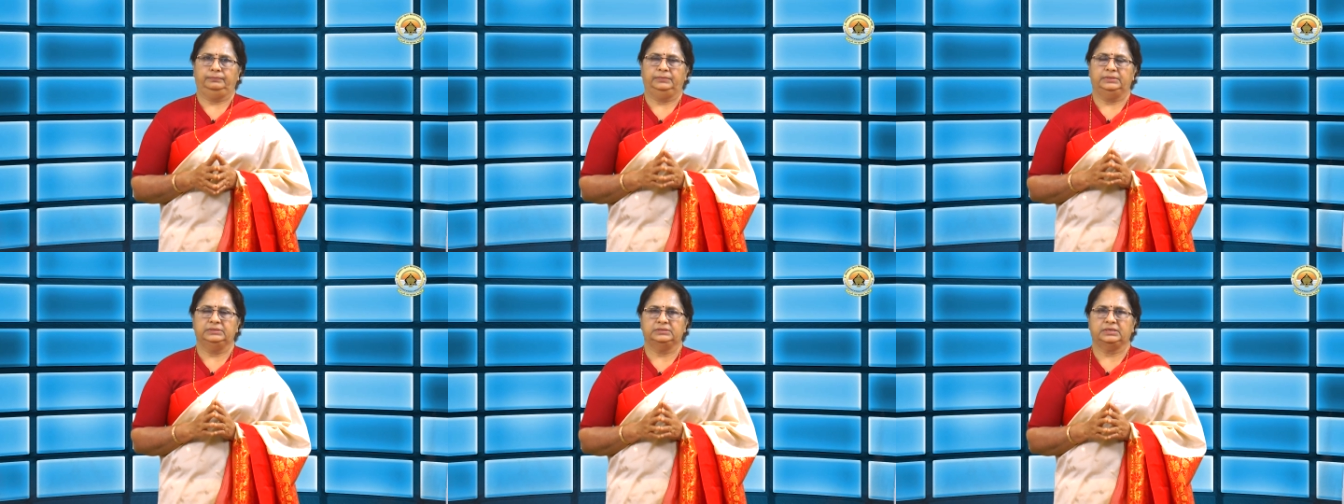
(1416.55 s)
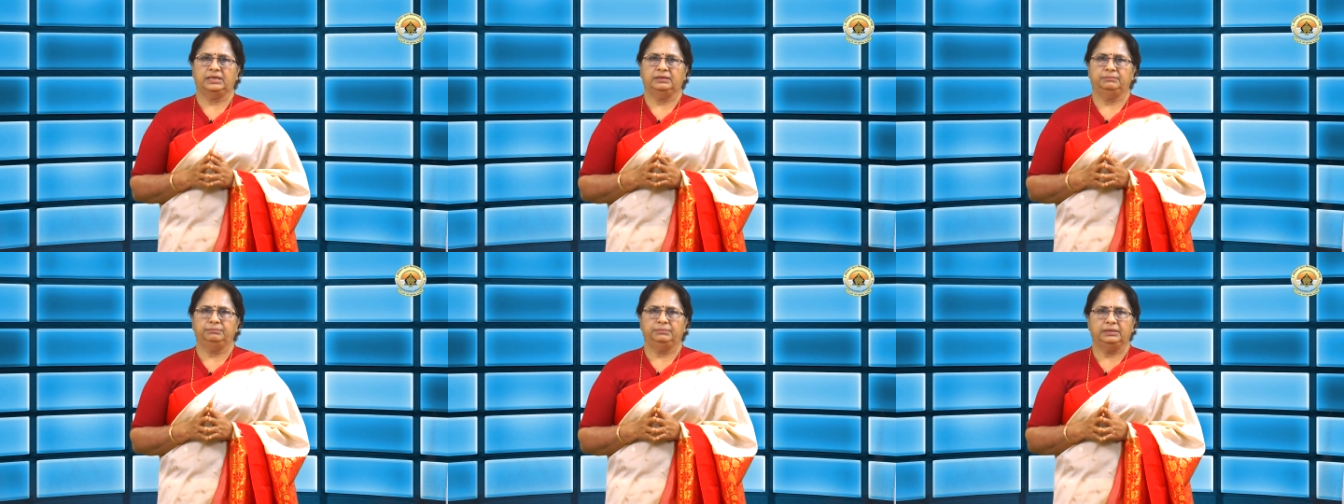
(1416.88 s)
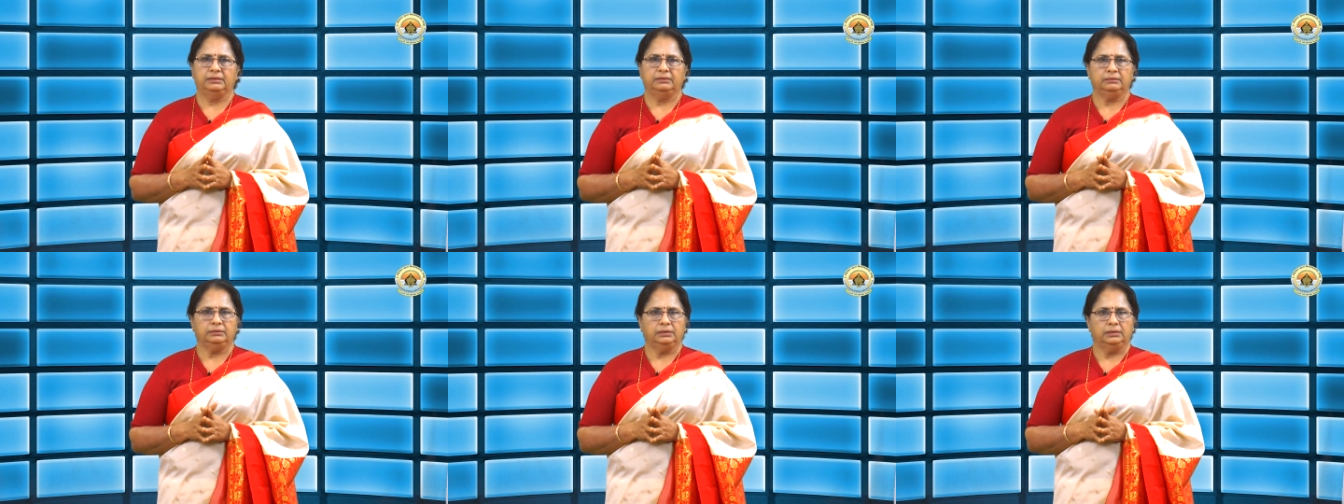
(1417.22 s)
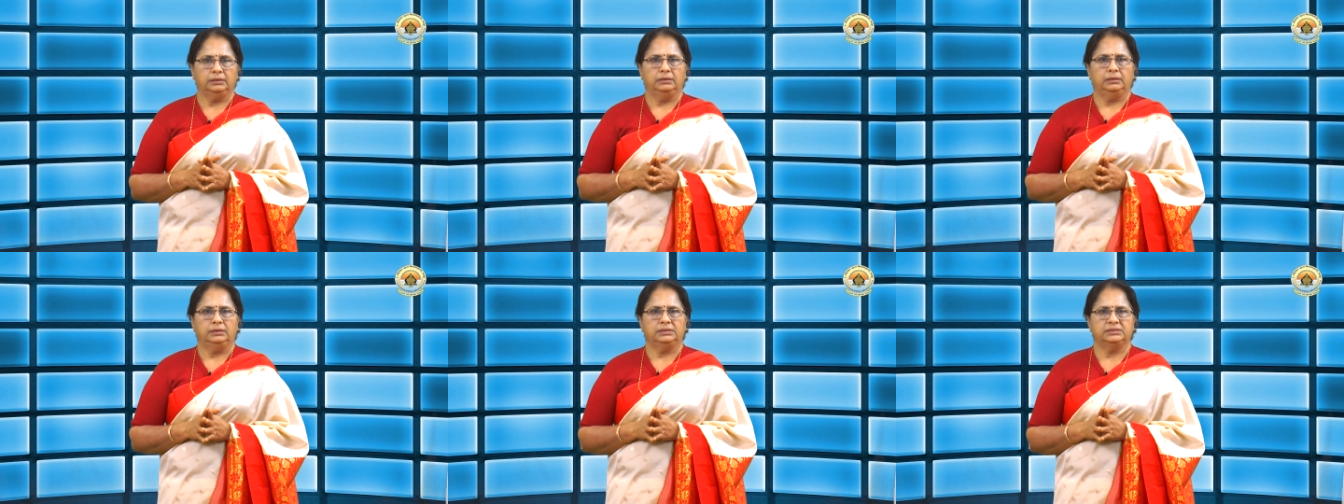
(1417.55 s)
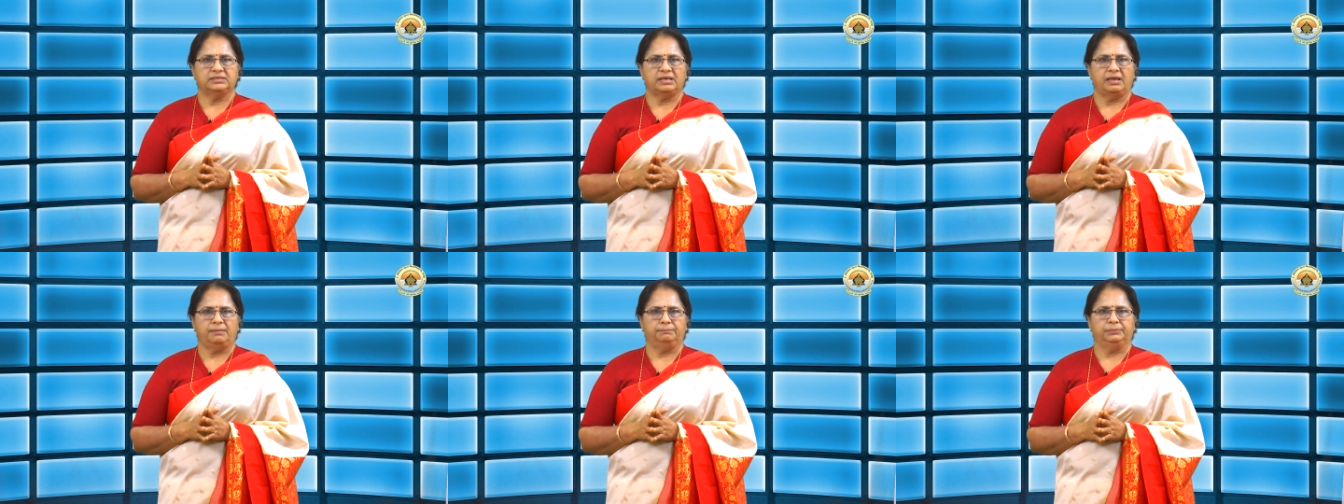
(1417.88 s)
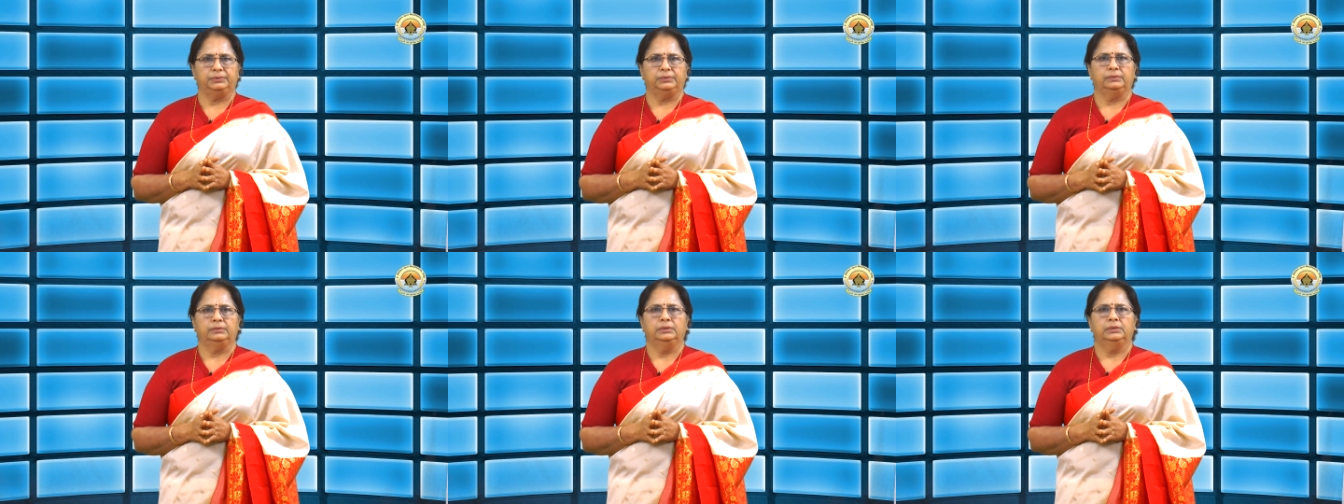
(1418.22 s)
This can be an
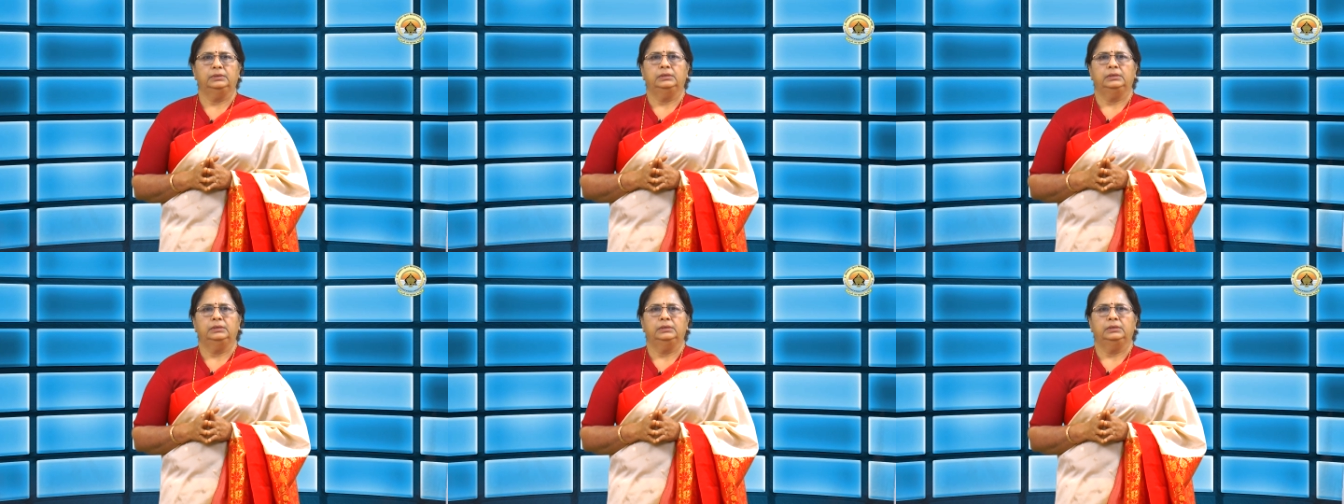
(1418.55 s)
example.